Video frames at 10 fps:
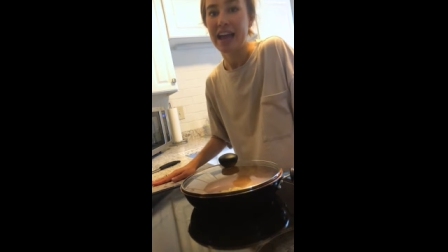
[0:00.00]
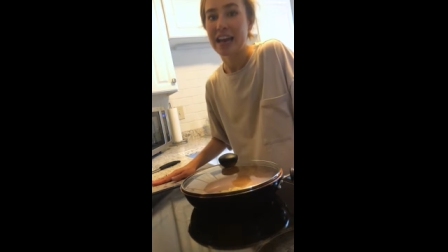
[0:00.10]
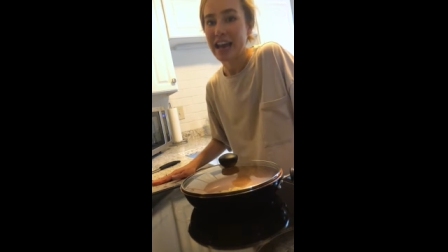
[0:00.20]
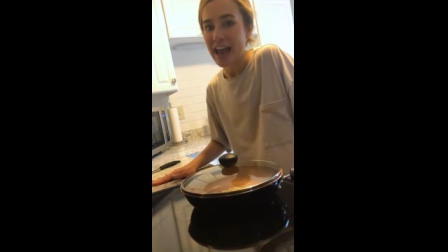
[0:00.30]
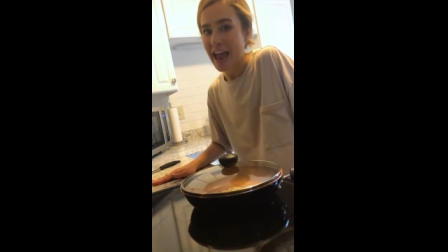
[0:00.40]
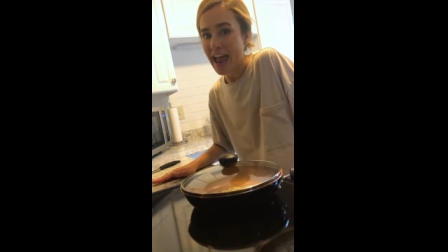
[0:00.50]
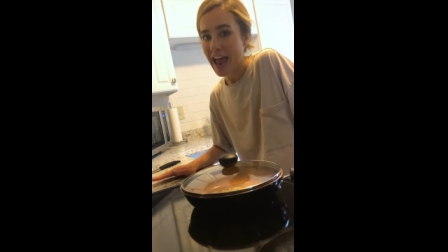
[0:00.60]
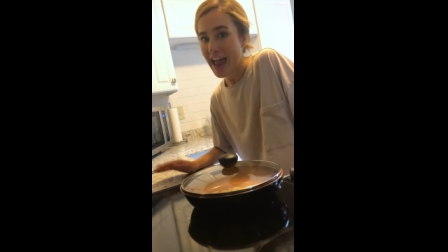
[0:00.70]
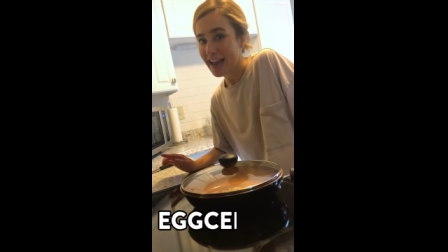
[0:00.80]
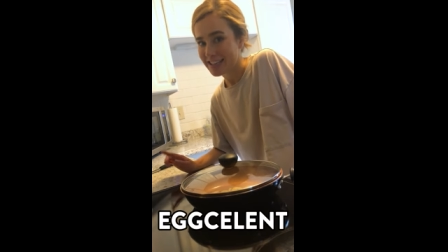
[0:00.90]
an
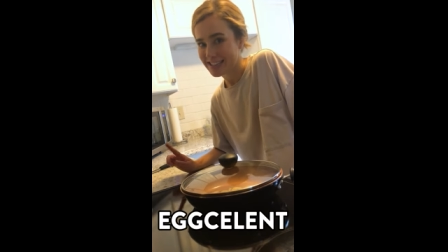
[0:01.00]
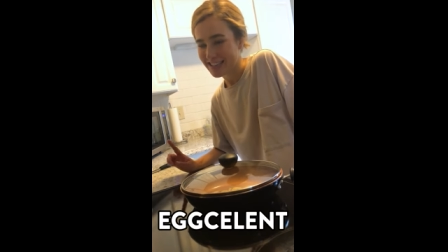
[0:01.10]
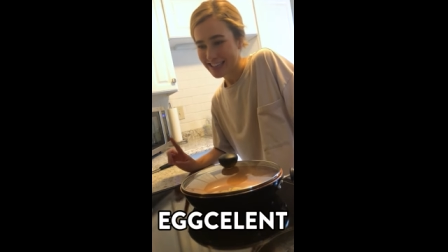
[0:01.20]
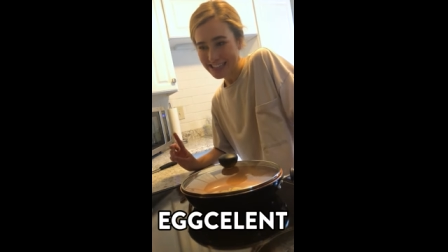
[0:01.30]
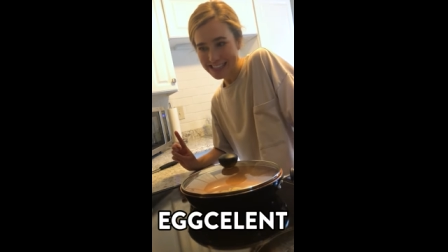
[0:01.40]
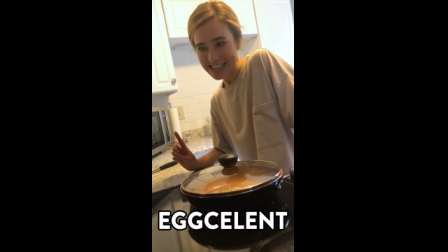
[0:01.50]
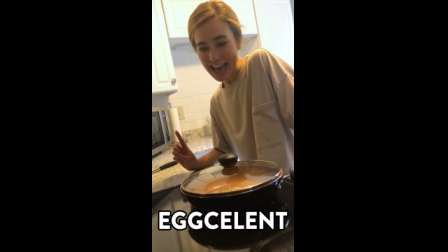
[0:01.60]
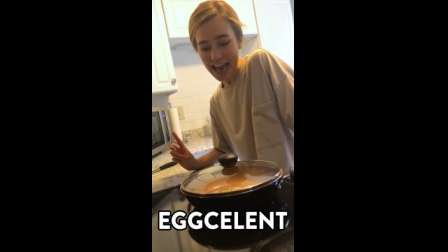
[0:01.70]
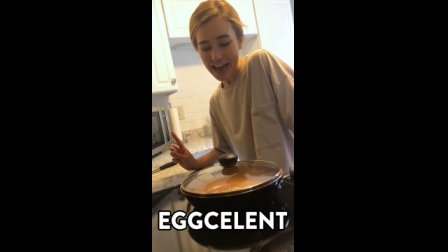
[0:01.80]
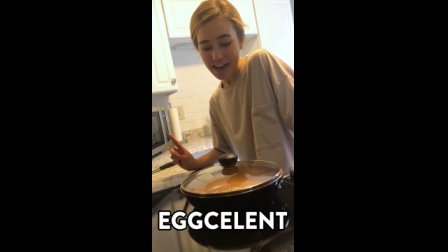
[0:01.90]
excellent
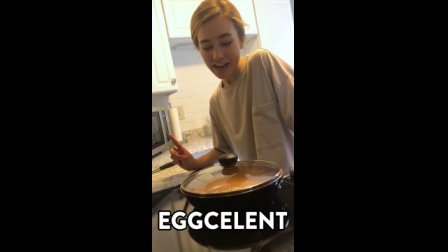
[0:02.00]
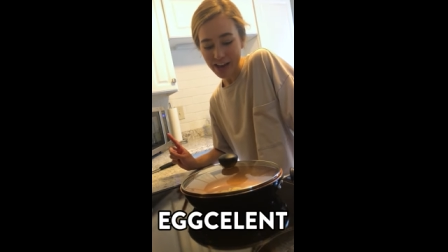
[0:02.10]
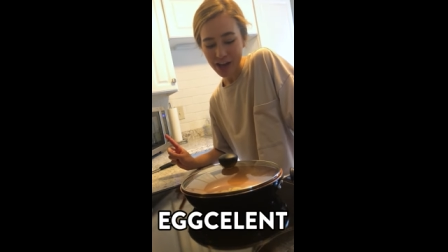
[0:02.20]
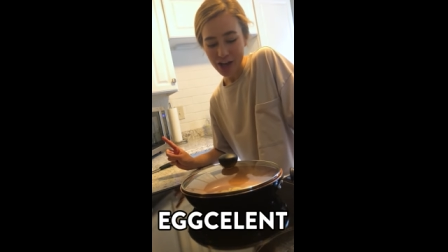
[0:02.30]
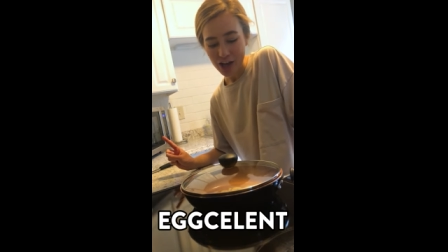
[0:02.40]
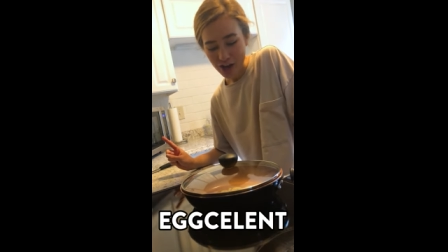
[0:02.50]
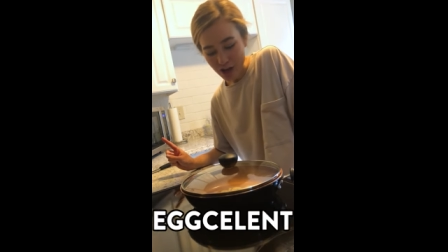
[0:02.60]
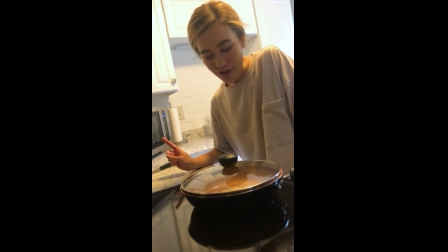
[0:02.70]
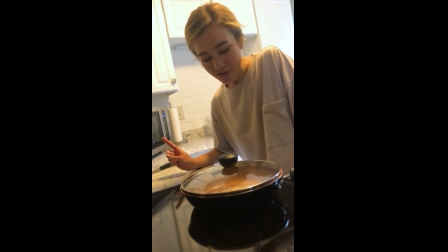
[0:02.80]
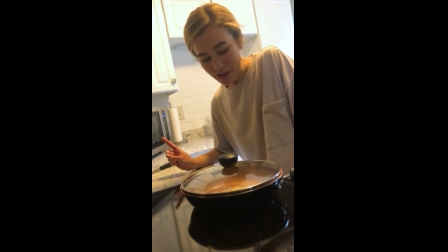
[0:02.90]
egg
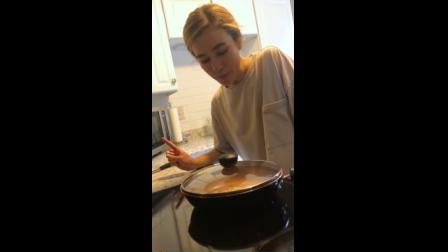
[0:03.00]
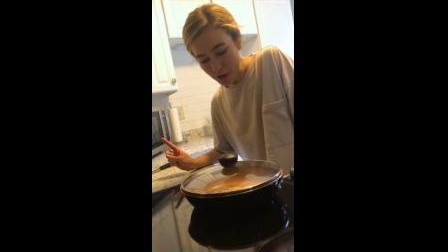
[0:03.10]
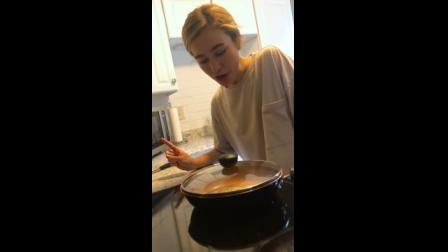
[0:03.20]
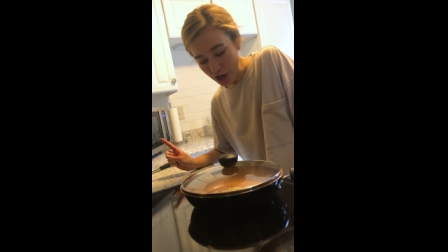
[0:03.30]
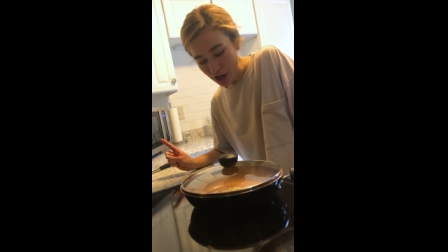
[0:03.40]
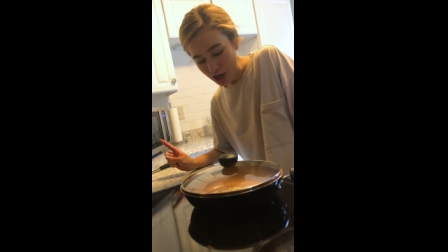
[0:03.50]
flipper.